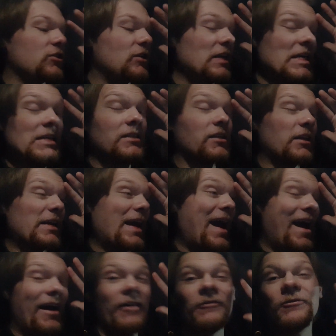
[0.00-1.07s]
easily
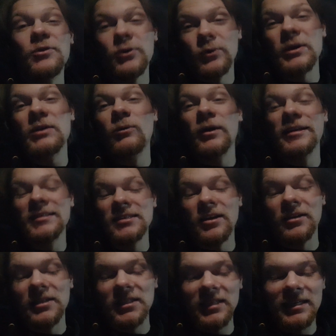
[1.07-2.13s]
have 3 wins
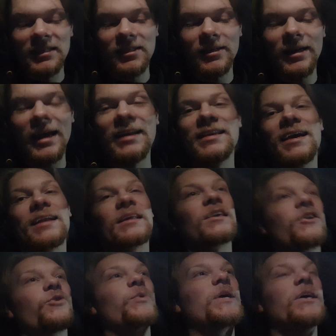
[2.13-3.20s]
on the season, and yet
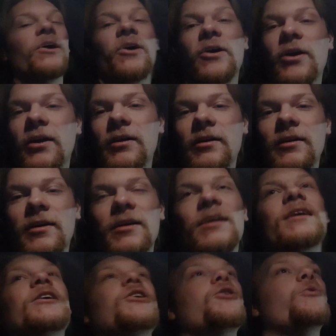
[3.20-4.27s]
here we are.
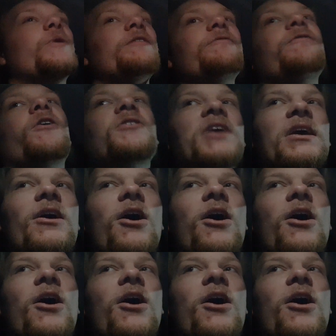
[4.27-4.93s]
Here we fucking